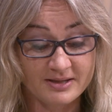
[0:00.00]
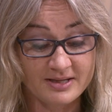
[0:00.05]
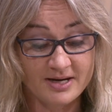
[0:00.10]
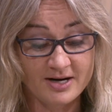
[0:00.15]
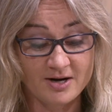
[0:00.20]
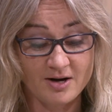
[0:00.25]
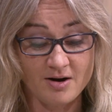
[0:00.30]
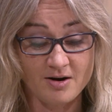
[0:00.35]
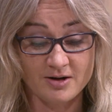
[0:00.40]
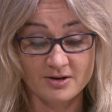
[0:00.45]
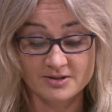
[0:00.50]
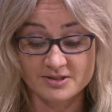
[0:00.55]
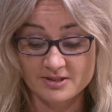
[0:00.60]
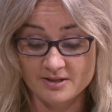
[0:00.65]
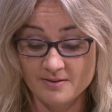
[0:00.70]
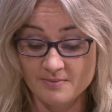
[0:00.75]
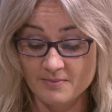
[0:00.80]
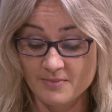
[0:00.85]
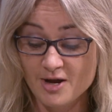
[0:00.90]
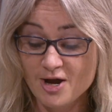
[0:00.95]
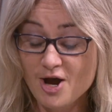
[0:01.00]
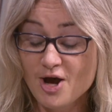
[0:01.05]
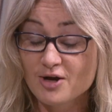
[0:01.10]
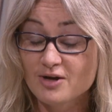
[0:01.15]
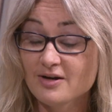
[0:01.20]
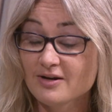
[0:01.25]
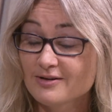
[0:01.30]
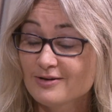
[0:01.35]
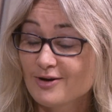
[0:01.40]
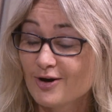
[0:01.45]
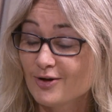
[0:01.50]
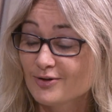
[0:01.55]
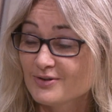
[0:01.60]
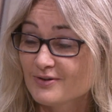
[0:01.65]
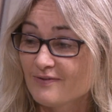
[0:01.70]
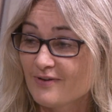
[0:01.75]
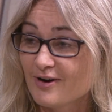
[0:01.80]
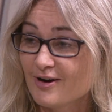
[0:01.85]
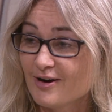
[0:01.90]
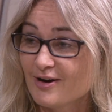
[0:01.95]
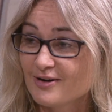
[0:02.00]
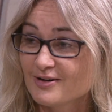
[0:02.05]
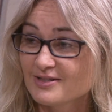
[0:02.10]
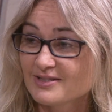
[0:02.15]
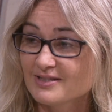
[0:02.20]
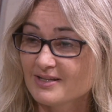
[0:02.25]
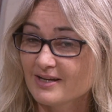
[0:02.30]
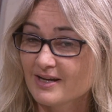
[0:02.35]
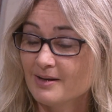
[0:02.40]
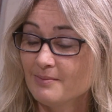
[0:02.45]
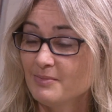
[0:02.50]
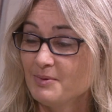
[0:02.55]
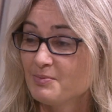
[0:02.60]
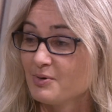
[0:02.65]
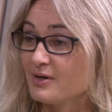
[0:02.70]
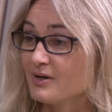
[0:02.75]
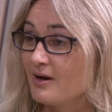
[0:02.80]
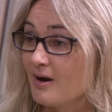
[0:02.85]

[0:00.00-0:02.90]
there are some good cultivars that can be pretty